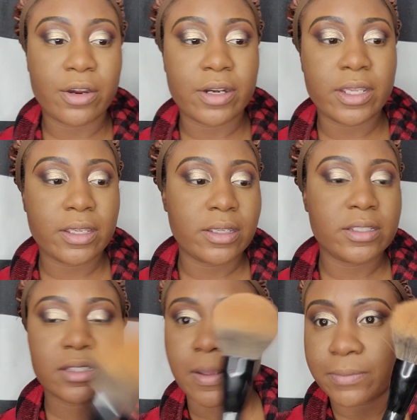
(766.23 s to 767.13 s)

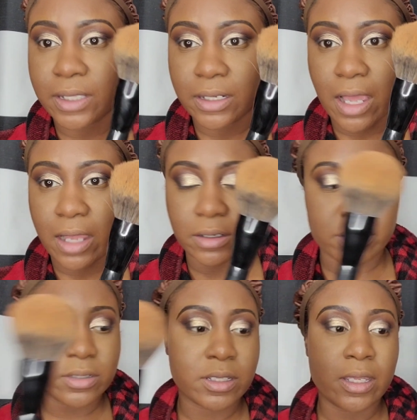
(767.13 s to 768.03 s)
30 something
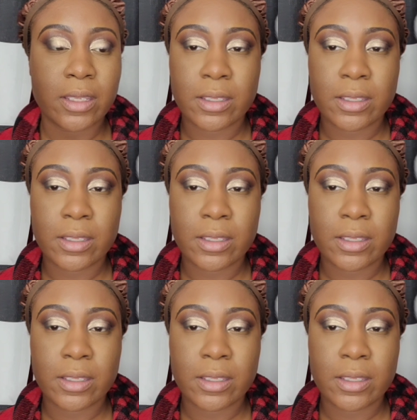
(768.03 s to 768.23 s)
dollars.